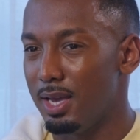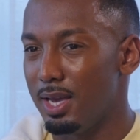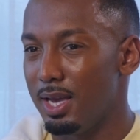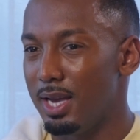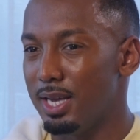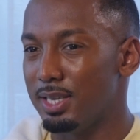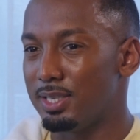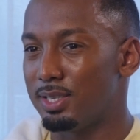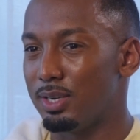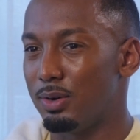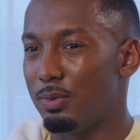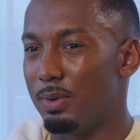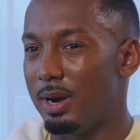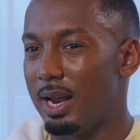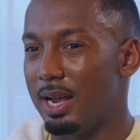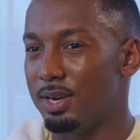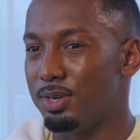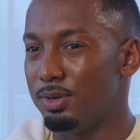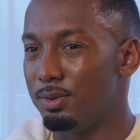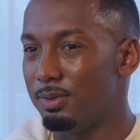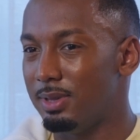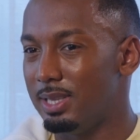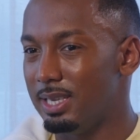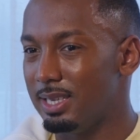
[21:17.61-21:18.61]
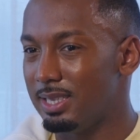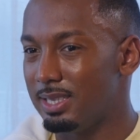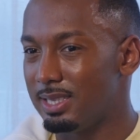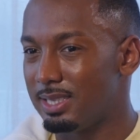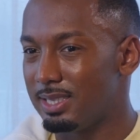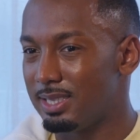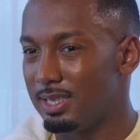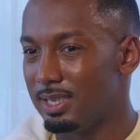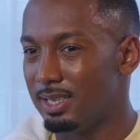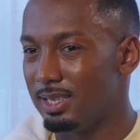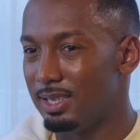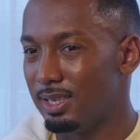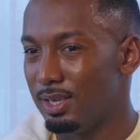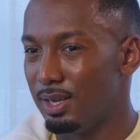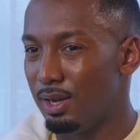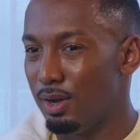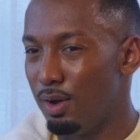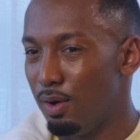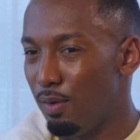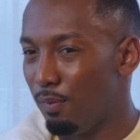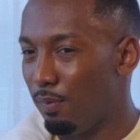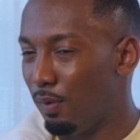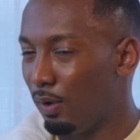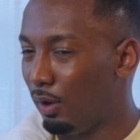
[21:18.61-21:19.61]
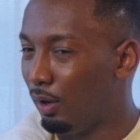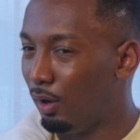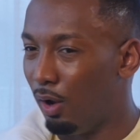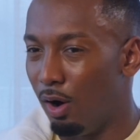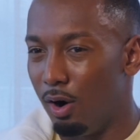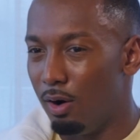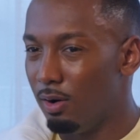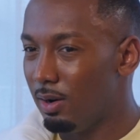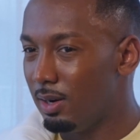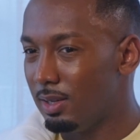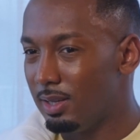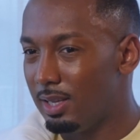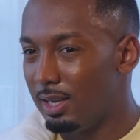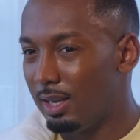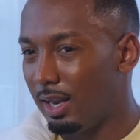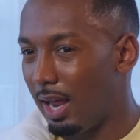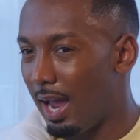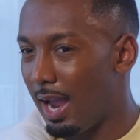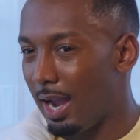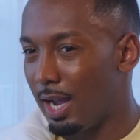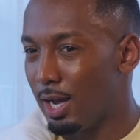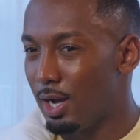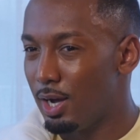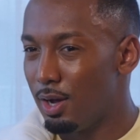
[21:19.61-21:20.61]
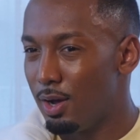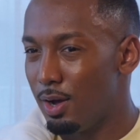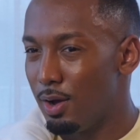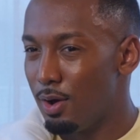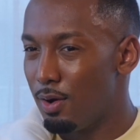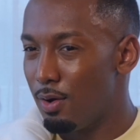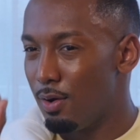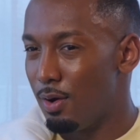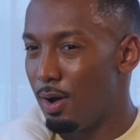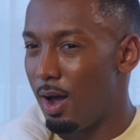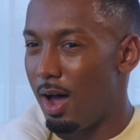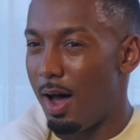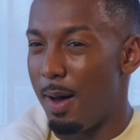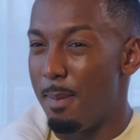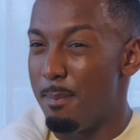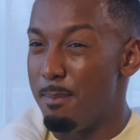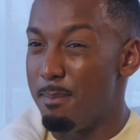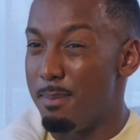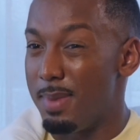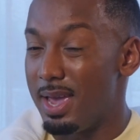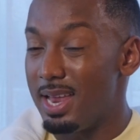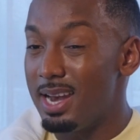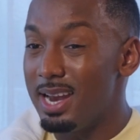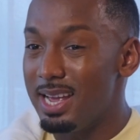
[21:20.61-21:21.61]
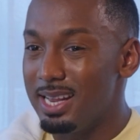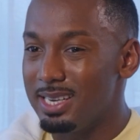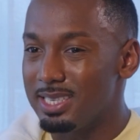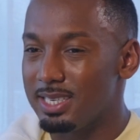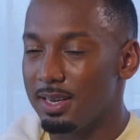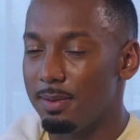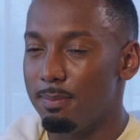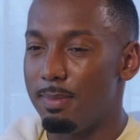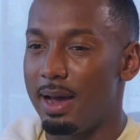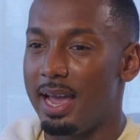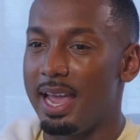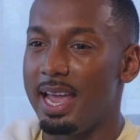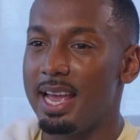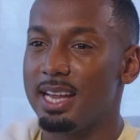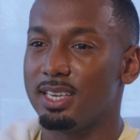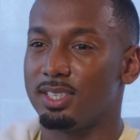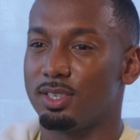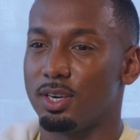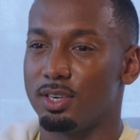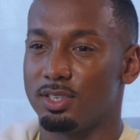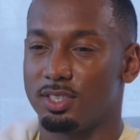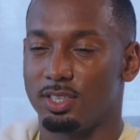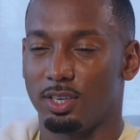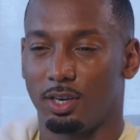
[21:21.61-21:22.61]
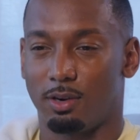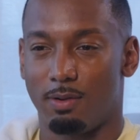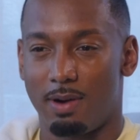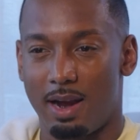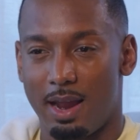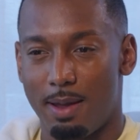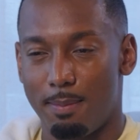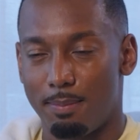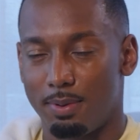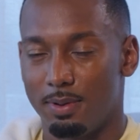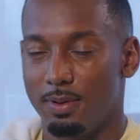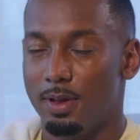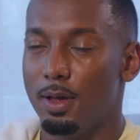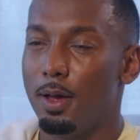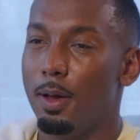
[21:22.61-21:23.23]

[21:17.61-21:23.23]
And so when I do this for longer than like a minute, my hand starts to cramp.